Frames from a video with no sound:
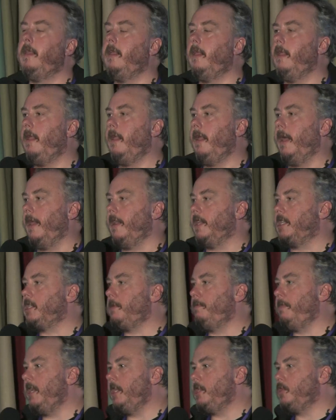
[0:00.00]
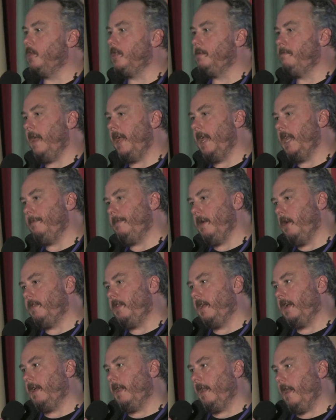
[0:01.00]
and a speech was made about
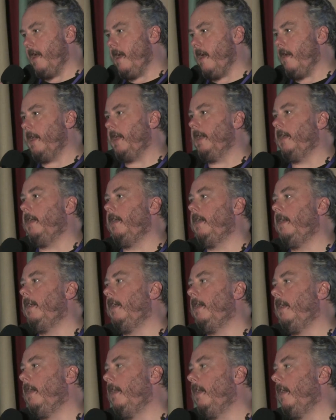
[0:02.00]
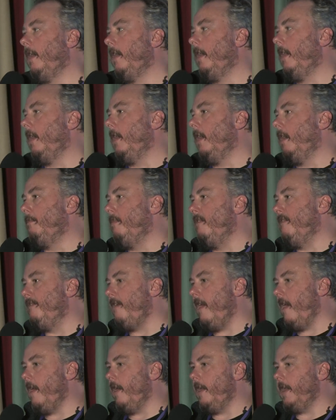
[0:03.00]
declaring
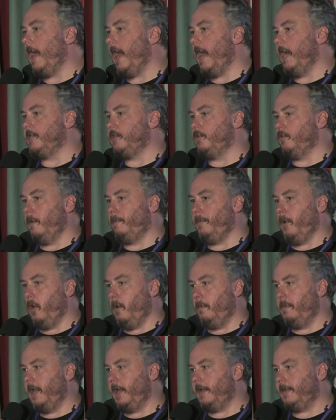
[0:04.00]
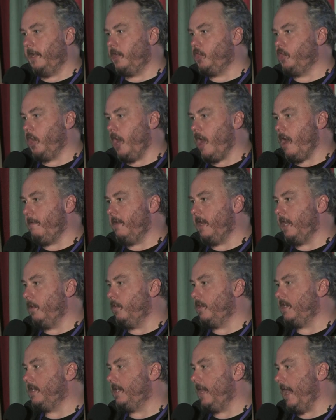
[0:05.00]
Bavaria as a republic, that Germany was
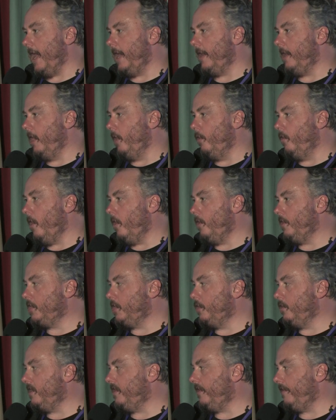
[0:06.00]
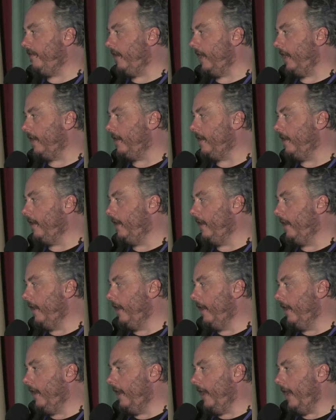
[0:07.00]
dead. He rose to his feet,
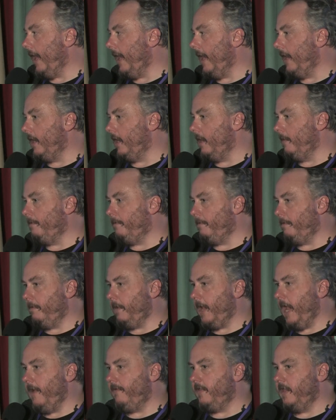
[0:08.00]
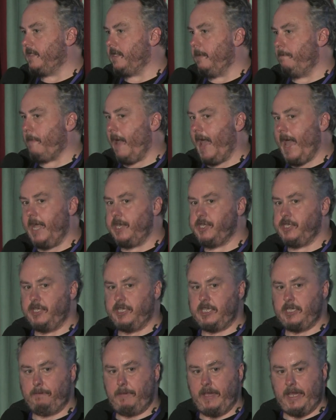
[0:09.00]
and he gave this impassioned
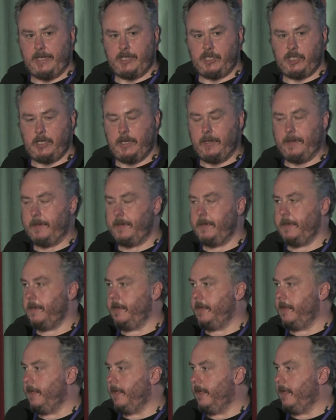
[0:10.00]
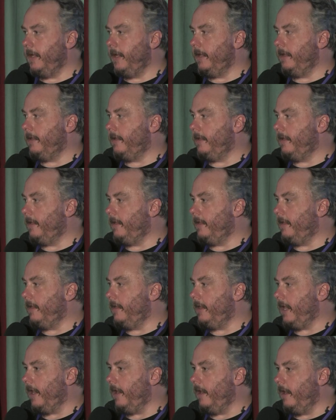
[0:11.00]
speech
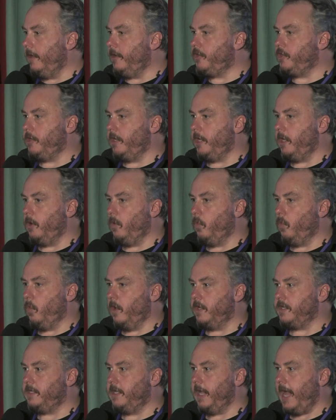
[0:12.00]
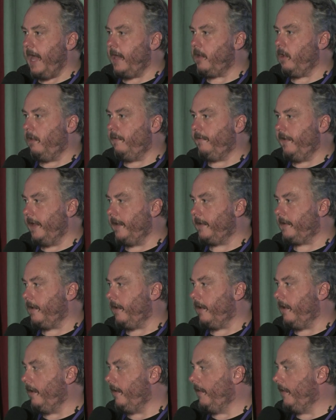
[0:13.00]
that literally was the Adolf Hitler
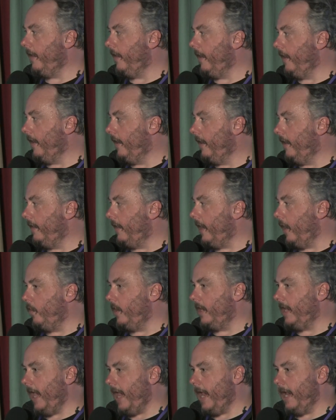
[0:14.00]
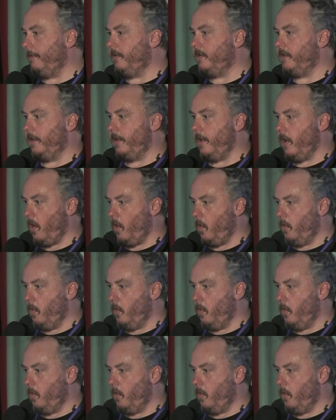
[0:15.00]
that we came to know.